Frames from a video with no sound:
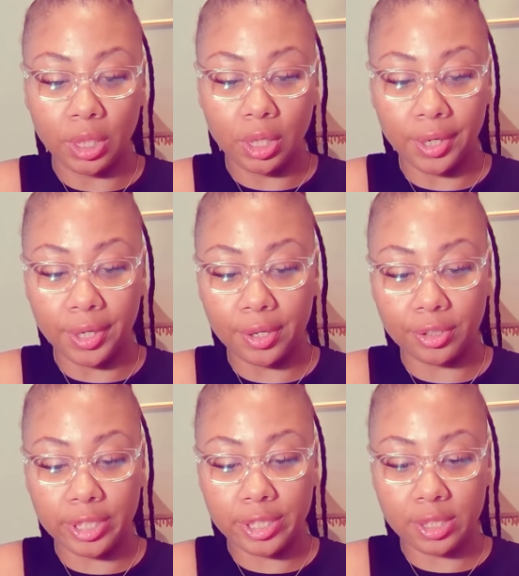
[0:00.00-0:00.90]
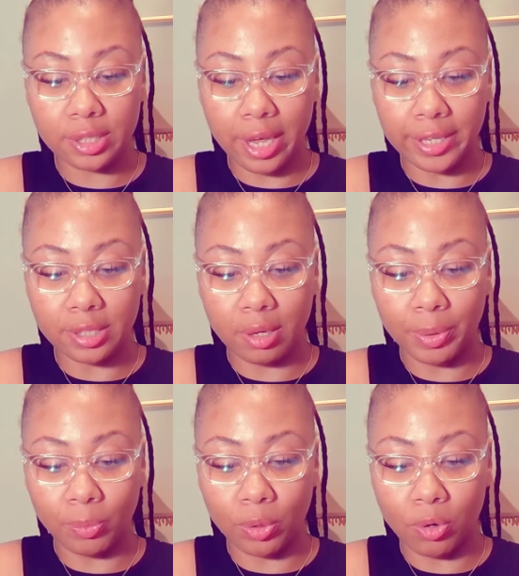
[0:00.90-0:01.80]
Uh, this is like something
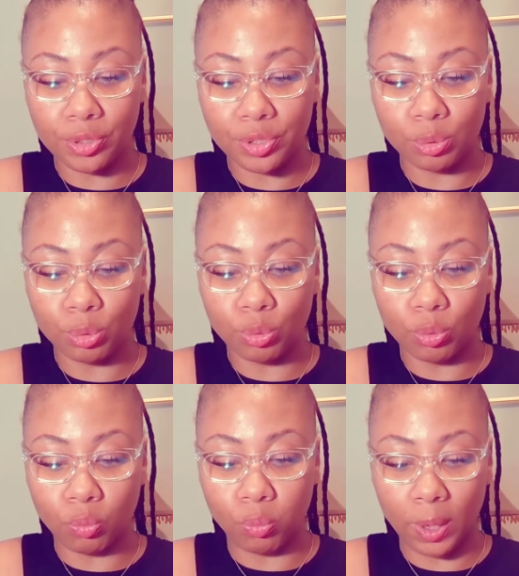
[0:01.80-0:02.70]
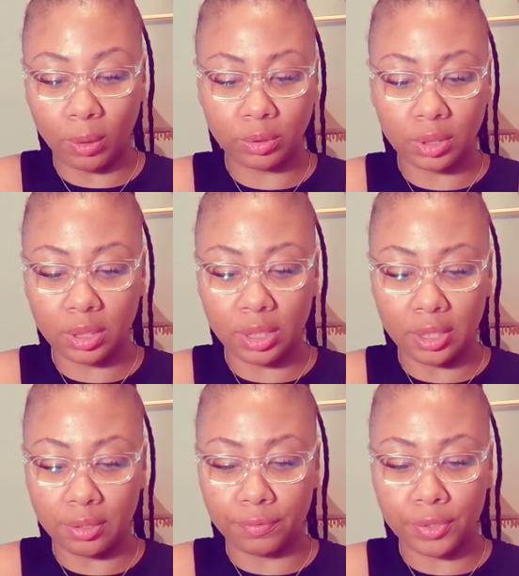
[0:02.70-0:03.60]
in regards to wealthy
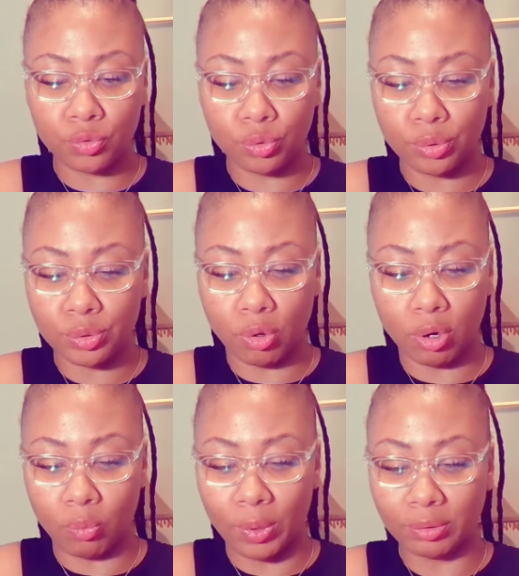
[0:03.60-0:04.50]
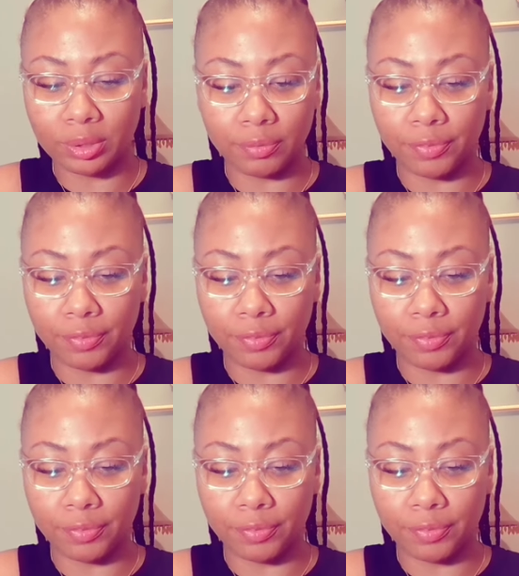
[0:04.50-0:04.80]
individuals or a wealthy